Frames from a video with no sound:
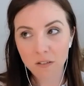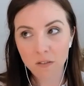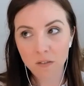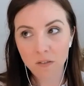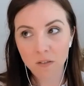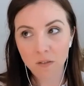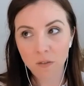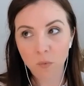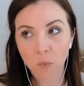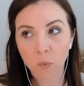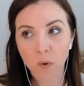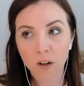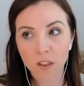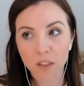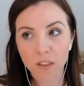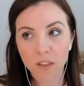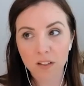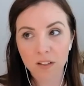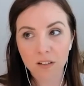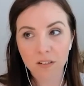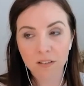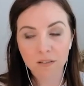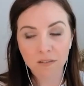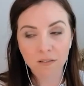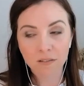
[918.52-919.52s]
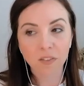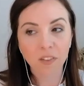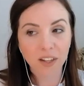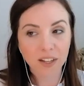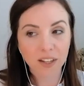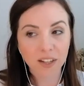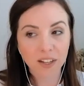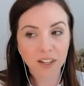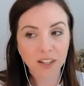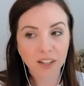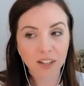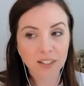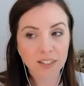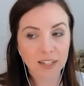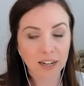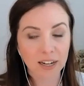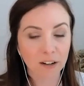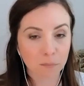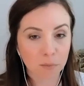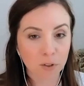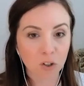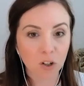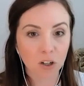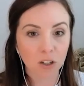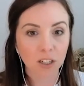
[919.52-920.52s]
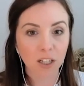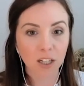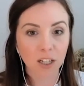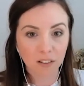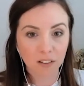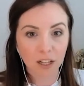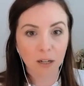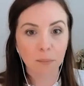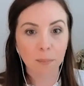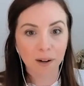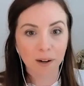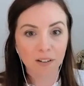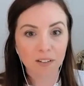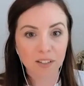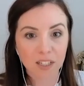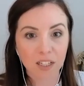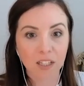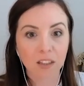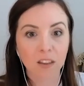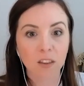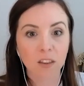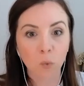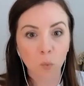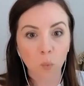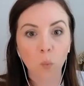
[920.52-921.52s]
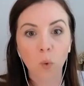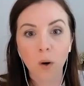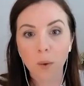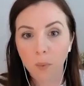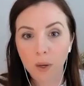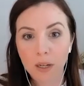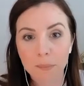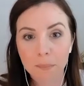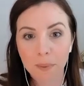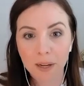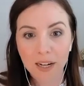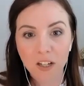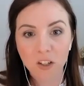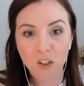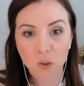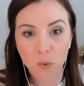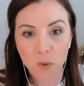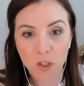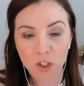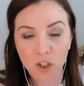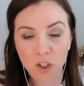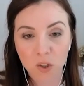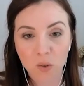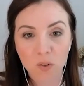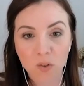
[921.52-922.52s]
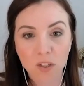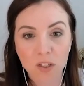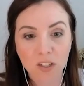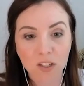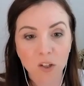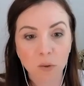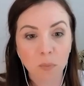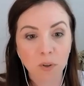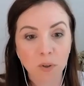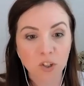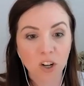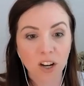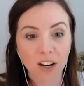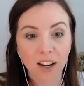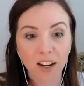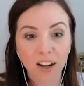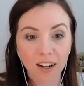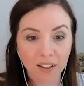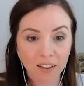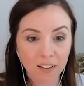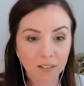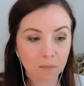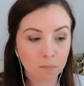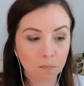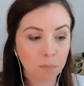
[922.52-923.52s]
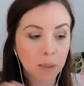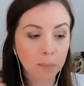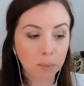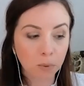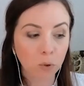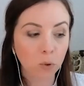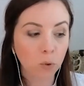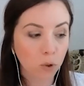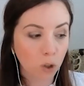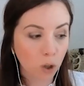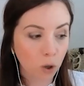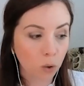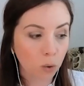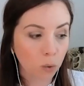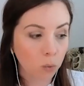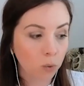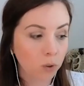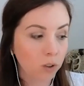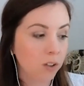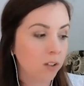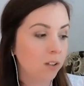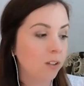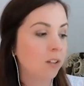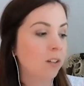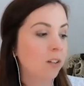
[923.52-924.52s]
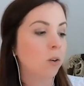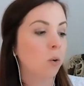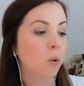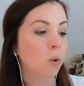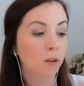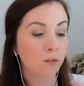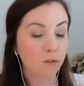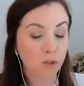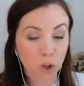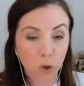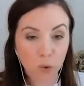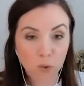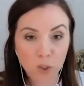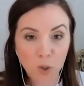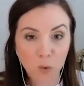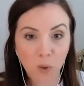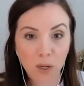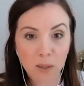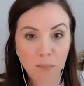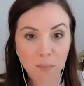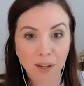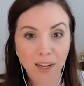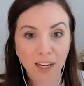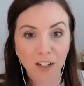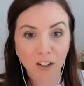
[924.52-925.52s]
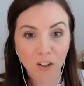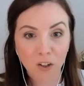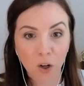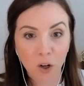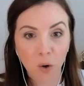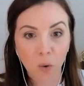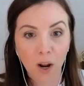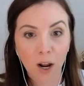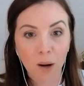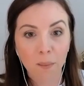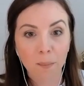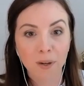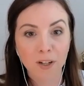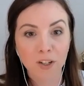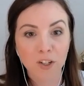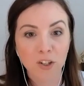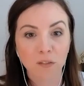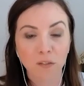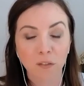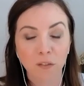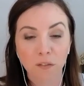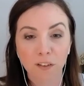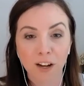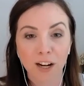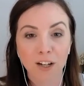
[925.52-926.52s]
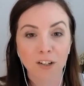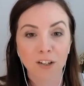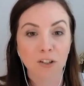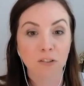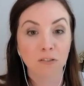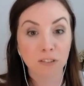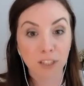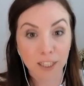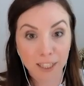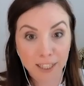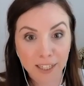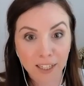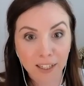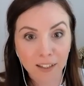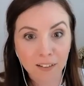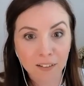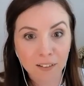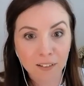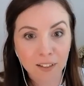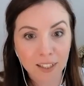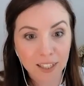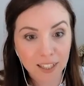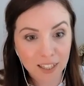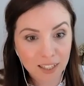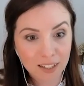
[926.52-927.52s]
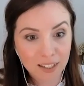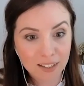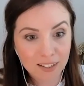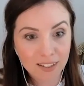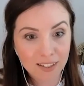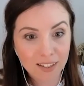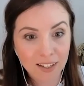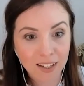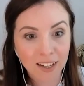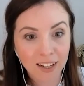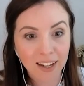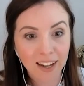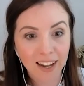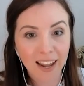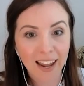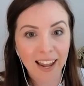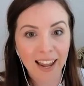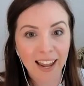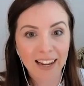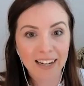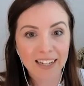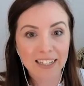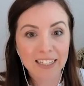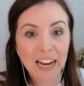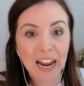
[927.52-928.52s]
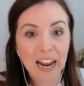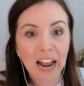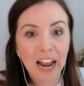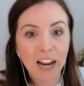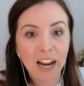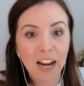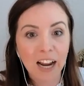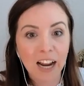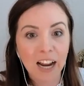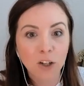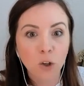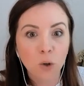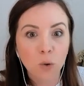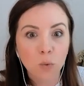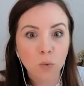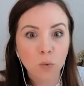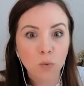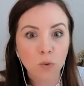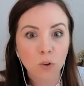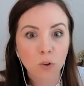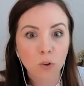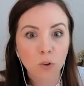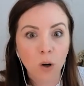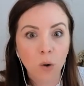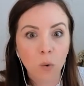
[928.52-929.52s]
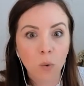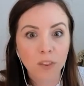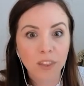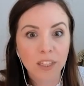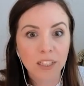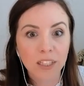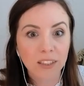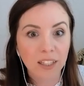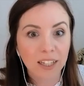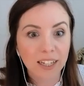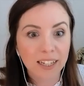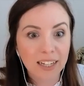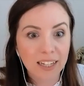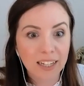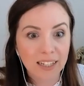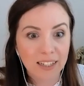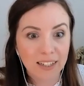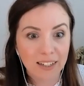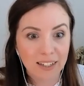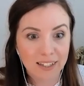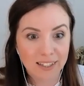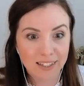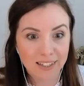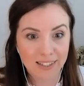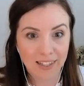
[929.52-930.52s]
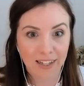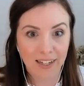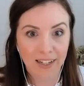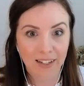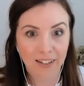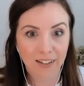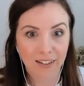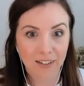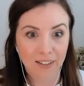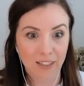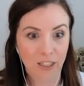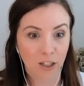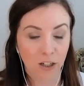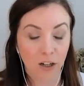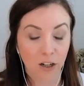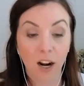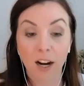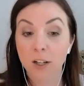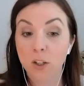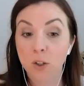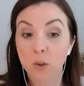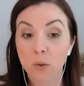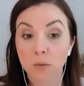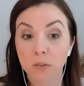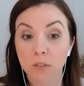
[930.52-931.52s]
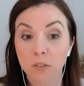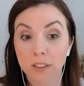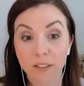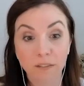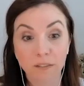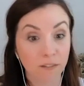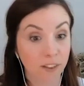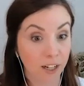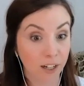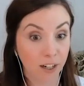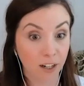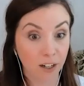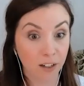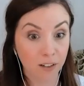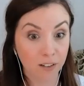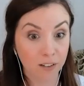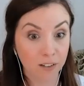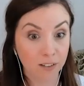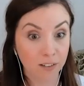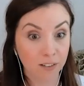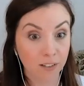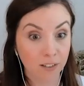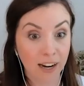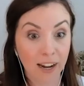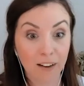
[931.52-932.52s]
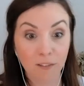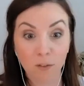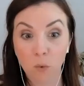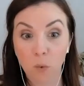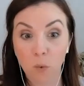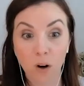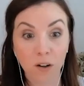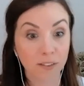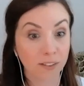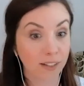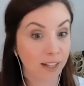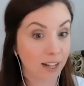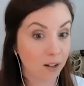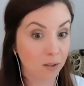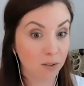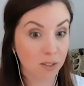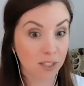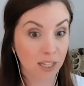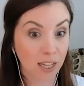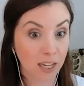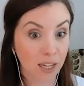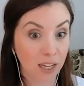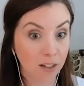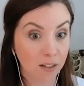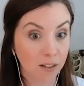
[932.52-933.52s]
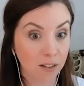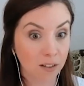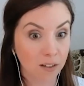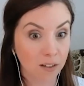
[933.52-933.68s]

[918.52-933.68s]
one of the things that I've been talking a lot about is like what white paint do I choose? And so much, and people who know or have chosen white paint know how much of a factor lighting is. And I don't know what the lighting is like here. I don't live there. I haven't walked the house yet.